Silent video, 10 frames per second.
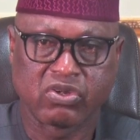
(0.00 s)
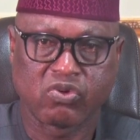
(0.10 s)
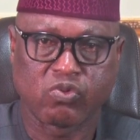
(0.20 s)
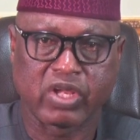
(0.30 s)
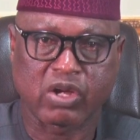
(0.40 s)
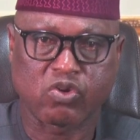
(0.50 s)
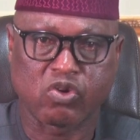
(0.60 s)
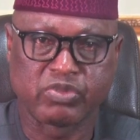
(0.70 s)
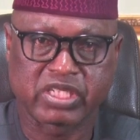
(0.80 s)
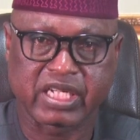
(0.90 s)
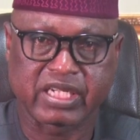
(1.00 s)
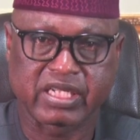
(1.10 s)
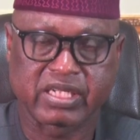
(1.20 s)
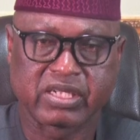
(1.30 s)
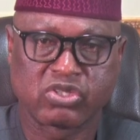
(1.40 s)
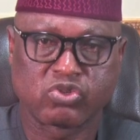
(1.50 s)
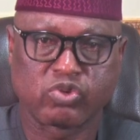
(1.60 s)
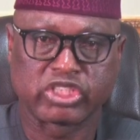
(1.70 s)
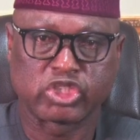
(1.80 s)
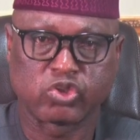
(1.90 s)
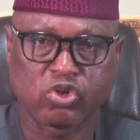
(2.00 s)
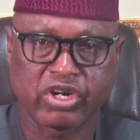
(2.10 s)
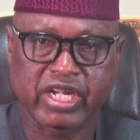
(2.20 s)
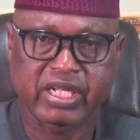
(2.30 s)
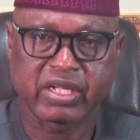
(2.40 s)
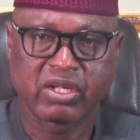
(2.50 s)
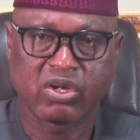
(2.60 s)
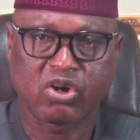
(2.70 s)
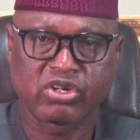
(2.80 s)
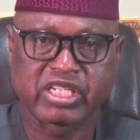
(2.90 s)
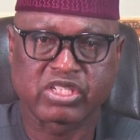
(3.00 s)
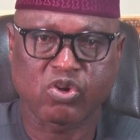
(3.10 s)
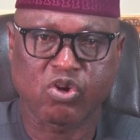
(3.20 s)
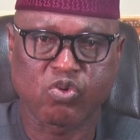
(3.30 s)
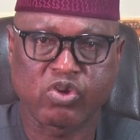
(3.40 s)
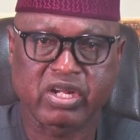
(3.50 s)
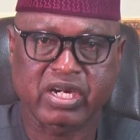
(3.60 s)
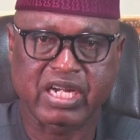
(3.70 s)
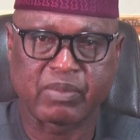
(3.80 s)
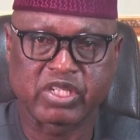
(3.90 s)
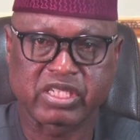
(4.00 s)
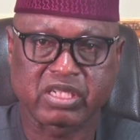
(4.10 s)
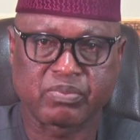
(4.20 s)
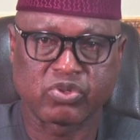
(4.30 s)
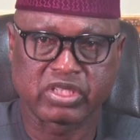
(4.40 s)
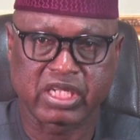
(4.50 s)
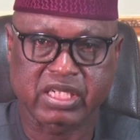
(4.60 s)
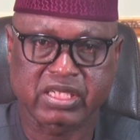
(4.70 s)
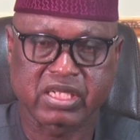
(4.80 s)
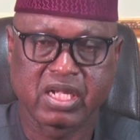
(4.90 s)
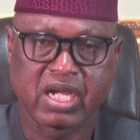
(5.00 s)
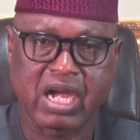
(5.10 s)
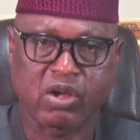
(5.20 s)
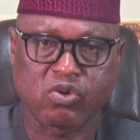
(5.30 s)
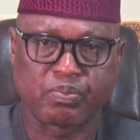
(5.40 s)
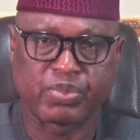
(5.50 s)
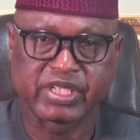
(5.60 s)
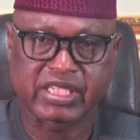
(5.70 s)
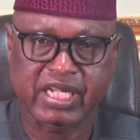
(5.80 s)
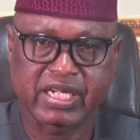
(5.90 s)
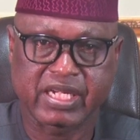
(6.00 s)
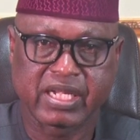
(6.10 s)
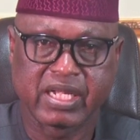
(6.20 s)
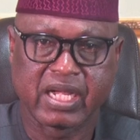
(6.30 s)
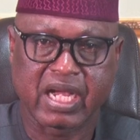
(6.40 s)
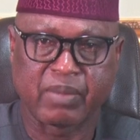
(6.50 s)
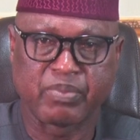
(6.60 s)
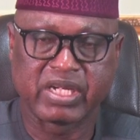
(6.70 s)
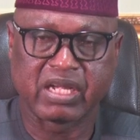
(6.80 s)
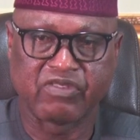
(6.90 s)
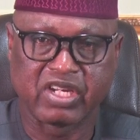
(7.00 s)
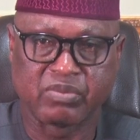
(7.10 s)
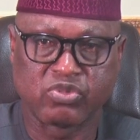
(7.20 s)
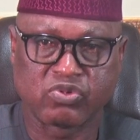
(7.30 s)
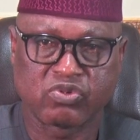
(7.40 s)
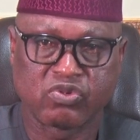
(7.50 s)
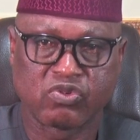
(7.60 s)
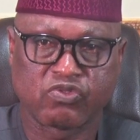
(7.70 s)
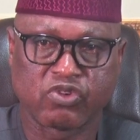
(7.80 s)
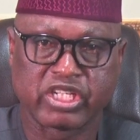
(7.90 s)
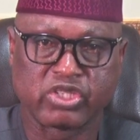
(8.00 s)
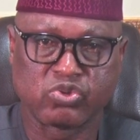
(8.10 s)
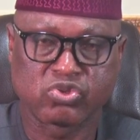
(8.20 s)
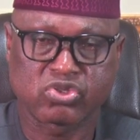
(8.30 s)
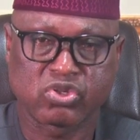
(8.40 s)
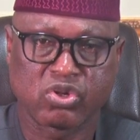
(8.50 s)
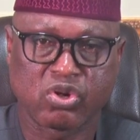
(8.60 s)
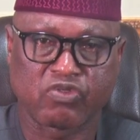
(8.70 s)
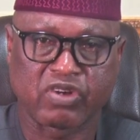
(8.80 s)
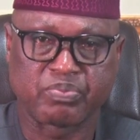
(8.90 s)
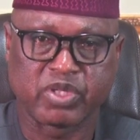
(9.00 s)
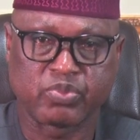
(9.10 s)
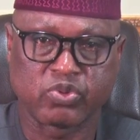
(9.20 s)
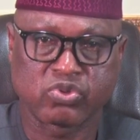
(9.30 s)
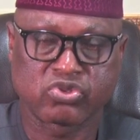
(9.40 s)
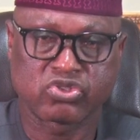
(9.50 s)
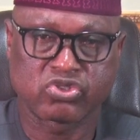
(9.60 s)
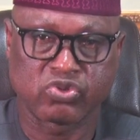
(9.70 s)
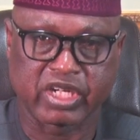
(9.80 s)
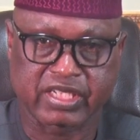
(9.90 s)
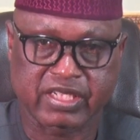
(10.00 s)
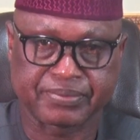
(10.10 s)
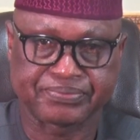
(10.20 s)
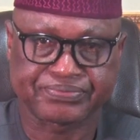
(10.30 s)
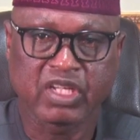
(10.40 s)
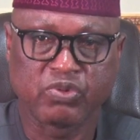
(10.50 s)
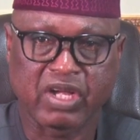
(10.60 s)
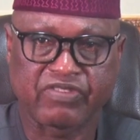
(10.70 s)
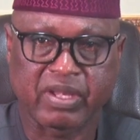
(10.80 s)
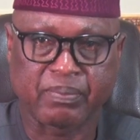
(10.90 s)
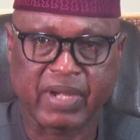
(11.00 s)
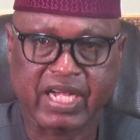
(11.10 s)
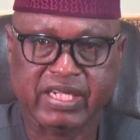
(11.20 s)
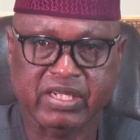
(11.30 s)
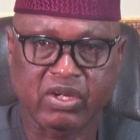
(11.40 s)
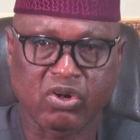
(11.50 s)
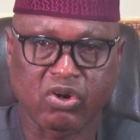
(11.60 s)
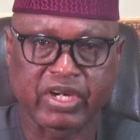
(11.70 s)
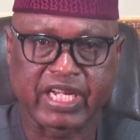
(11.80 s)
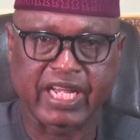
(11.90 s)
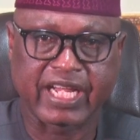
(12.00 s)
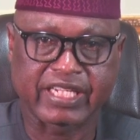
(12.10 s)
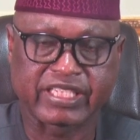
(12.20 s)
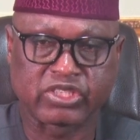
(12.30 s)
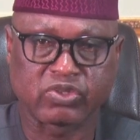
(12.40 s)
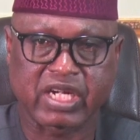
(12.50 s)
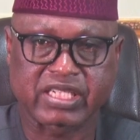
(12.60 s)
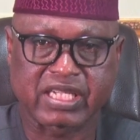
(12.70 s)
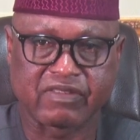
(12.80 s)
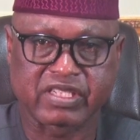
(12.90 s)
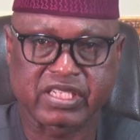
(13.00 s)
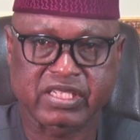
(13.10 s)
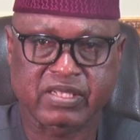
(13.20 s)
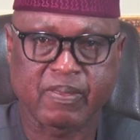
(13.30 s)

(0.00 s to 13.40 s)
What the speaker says: We are committed to ensuring all these ongoing rehabilitation projects are completed and made available for the use of our people soonest. We have embarked on the health insurance services